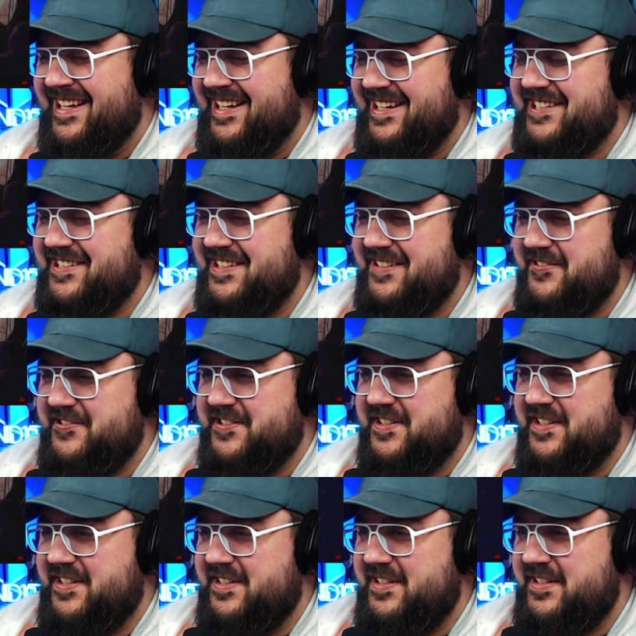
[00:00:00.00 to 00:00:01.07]

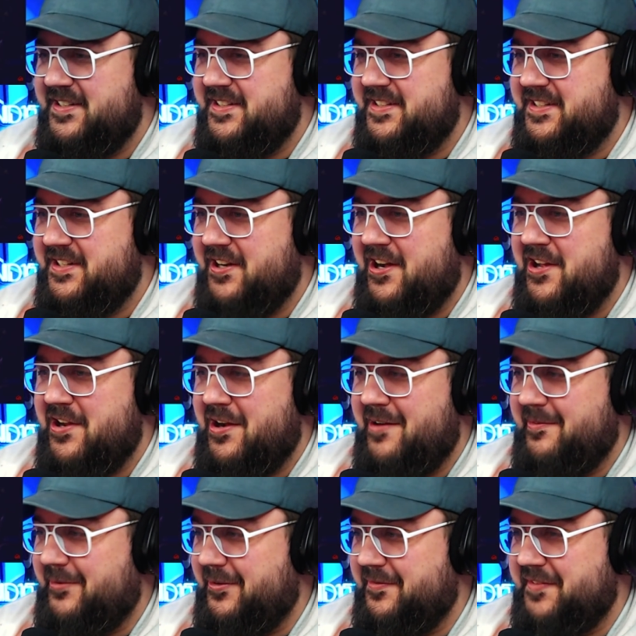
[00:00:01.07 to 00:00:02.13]
Oh, God.
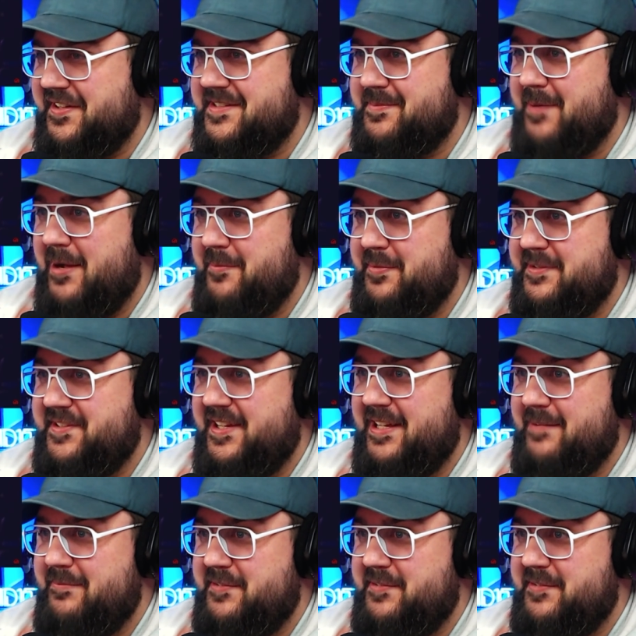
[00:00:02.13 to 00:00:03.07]
awful. Listen, if you want a good